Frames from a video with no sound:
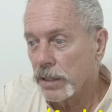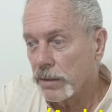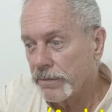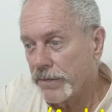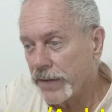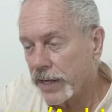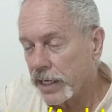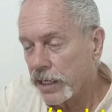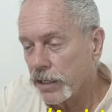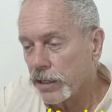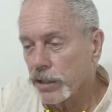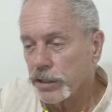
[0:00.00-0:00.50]
the
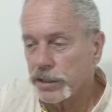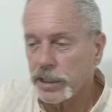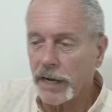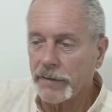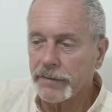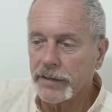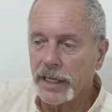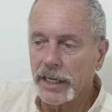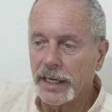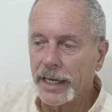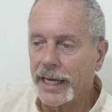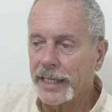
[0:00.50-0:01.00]
videos
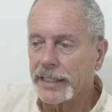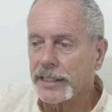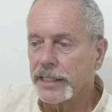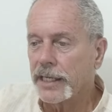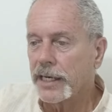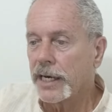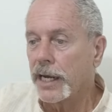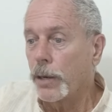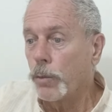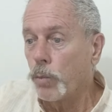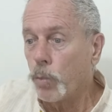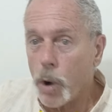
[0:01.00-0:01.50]
I've
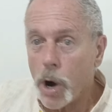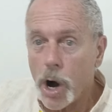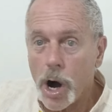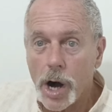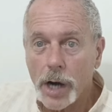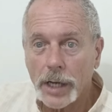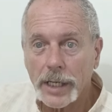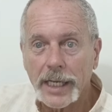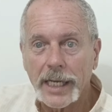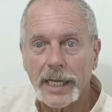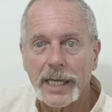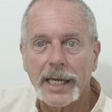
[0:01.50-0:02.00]
collected on
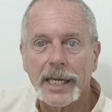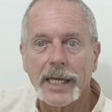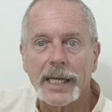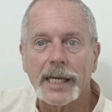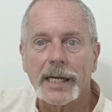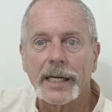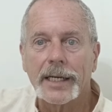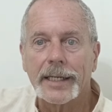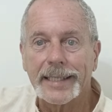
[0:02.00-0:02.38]
walking,